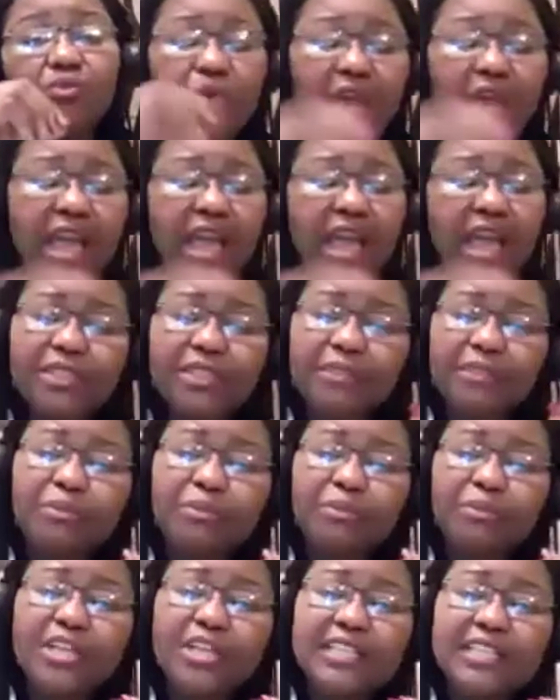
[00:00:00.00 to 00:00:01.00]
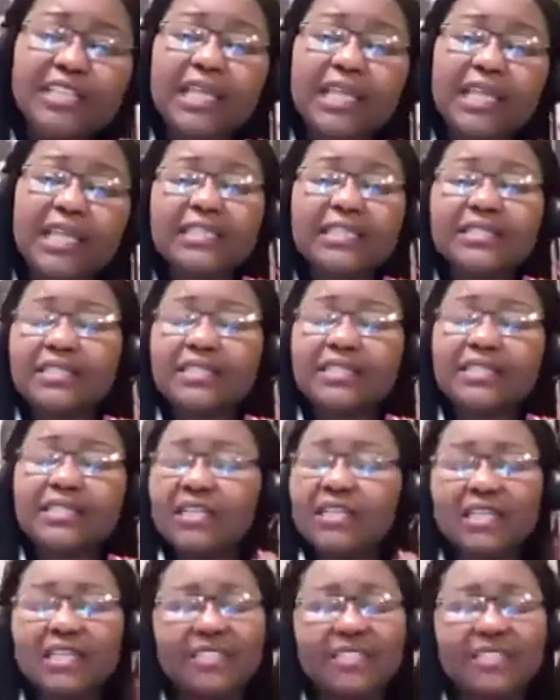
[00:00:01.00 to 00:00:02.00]
where the body thinks
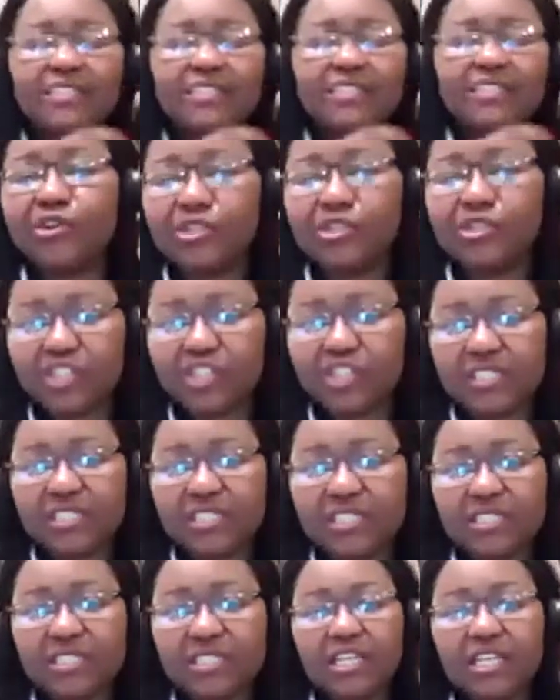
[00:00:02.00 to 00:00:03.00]
this is not urgent,